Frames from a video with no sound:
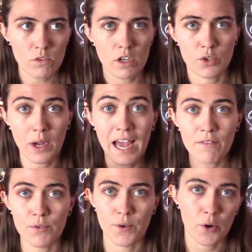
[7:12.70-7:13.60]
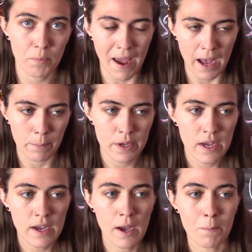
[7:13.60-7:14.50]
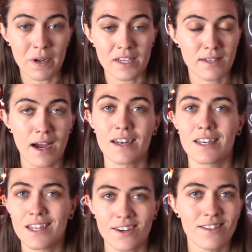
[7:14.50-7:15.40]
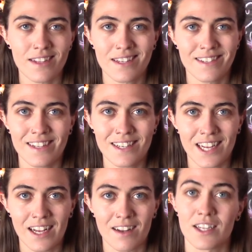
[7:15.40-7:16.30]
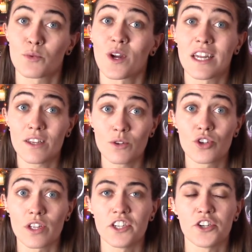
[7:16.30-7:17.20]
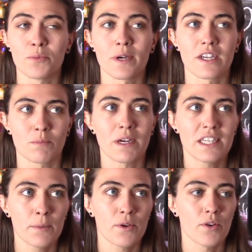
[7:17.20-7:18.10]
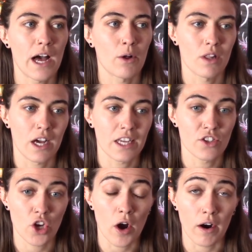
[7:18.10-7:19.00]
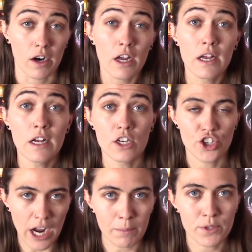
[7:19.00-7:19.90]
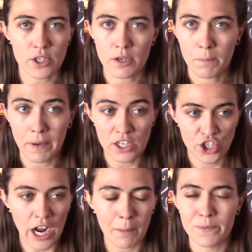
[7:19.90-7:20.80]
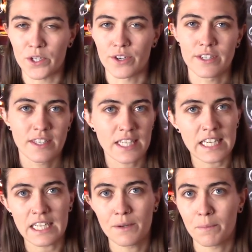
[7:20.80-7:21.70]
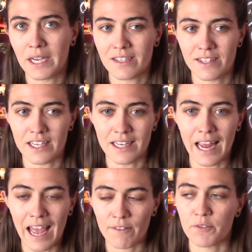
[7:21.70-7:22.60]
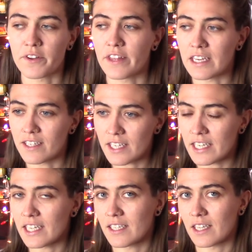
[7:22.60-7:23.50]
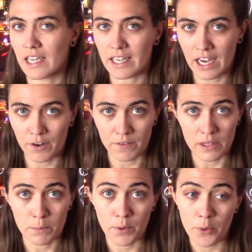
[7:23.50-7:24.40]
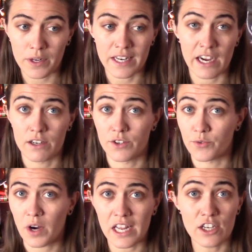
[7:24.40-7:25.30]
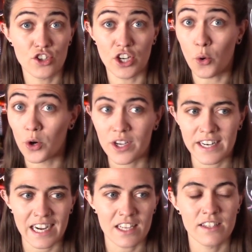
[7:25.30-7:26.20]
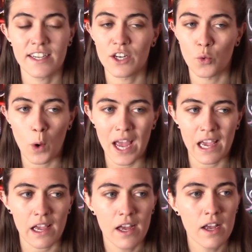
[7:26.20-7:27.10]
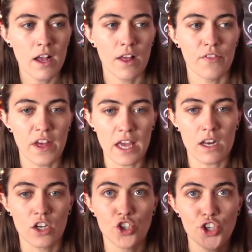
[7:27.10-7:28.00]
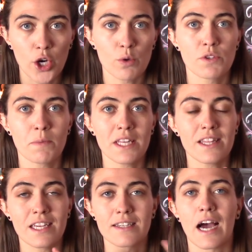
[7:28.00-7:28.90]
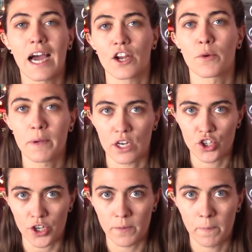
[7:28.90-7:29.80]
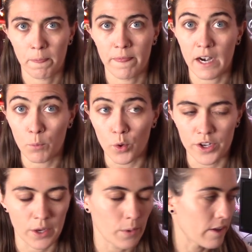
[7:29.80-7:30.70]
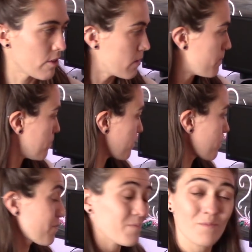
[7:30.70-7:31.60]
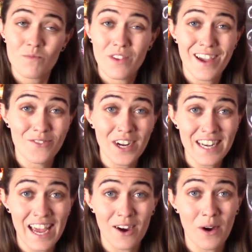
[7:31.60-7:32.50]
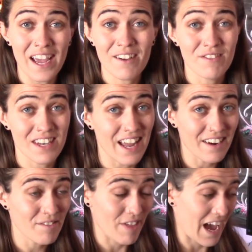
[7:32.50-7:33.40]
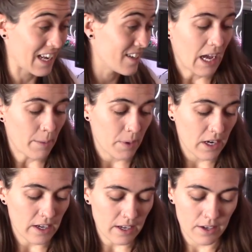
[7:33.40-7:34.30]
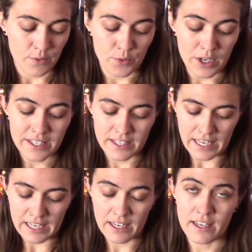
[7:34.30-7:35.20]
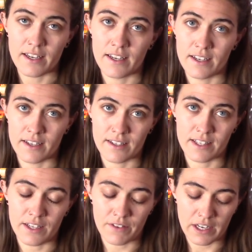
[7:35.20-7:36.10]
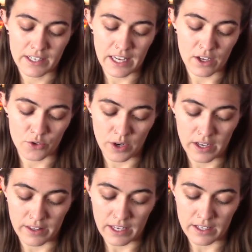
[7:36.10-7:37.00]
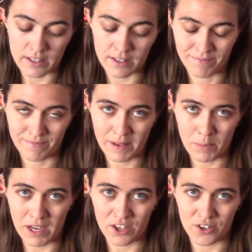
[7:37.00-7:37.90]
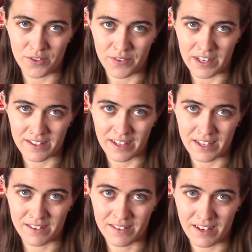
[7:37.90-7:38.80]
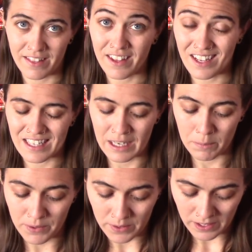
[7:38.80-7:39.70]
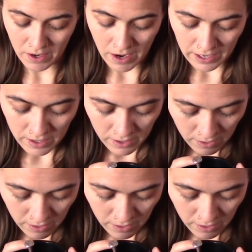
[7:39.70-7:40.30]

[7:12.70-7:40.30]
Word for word: So I have a roadmap, but it's not nearly as detailed as what I usually do, because my typical outlines are chapter by chapter, scene by scene, everything tediously and carefully broken down and arranged and organized in a way that shows me the entire picture that I'm working with. And right now, I have none of that. I'm gonna risk it, see if I can take a drink of this. Maybe I shouldn't risk it. I think it's gonna be really hot.